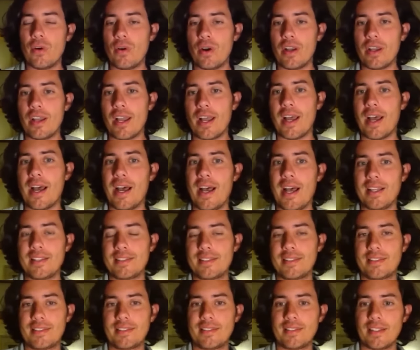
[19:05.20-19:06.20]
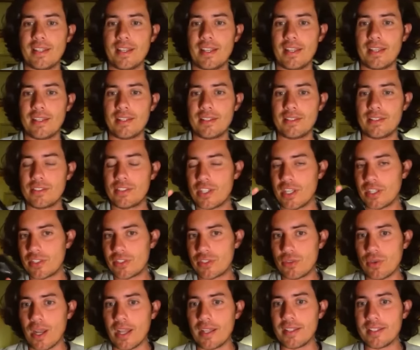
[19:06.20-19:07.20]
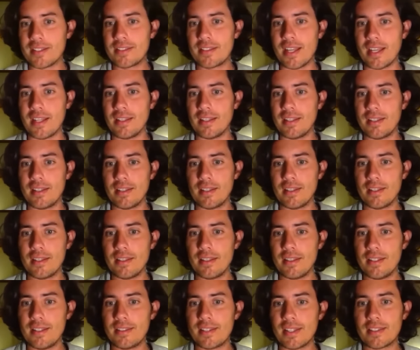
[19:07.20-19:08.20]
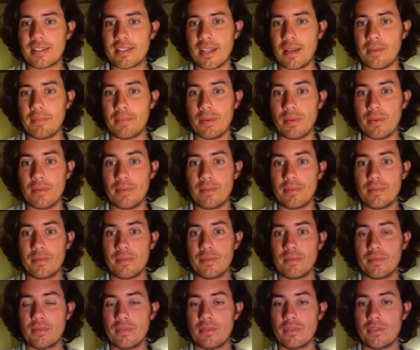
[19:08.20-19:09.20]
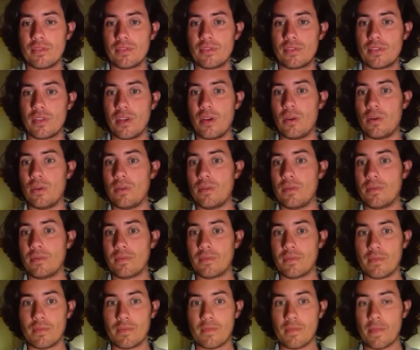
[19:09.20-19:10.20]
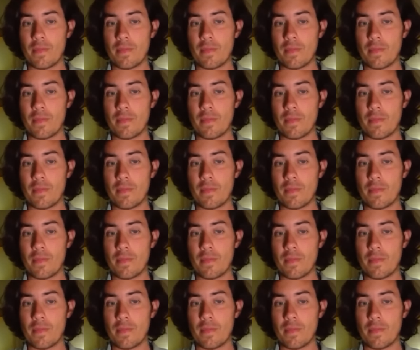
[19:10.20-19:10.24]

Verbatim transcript: So as just to understand this example. So